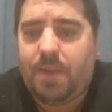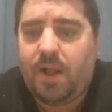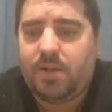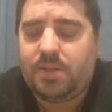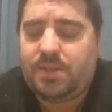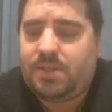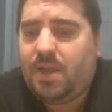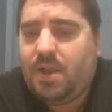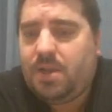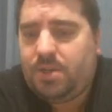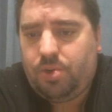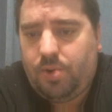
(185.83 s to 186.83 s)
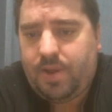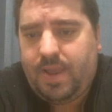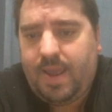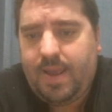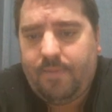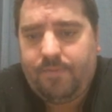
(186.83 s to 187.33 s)
balance to
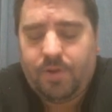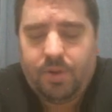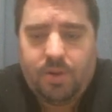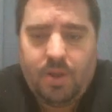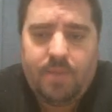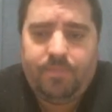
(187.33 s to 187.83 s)
account for,